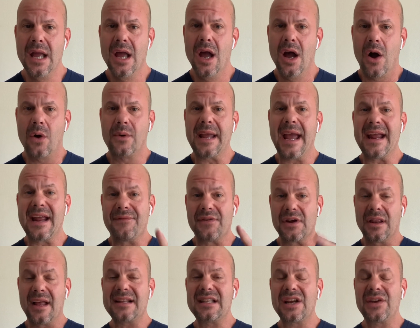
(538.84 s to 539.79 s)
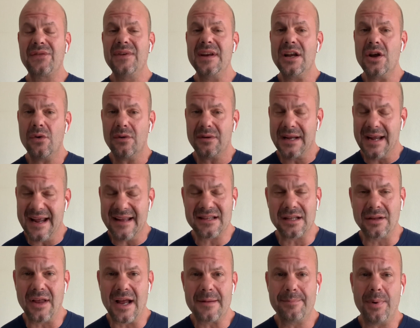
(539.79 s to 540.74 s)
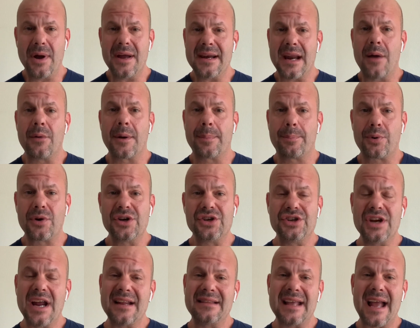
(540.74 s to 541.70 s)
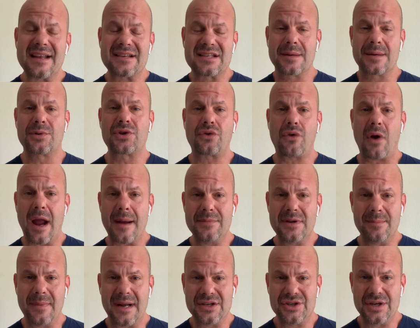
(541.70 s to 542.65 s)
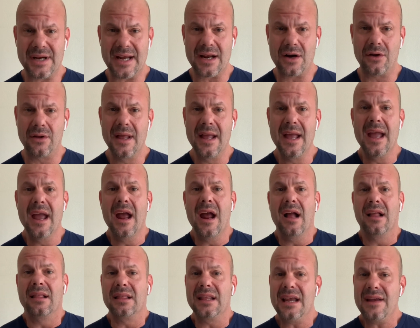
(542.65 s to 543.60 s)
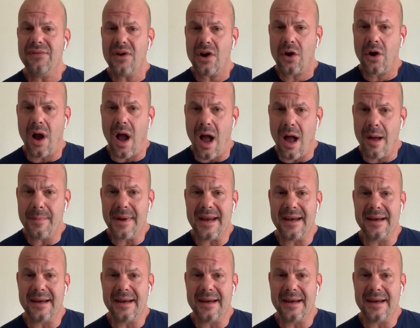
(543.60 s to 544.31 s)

Okay, if you like this video, hit the like button. I'd appreciate that. Subscribe to my channel. Leave a comment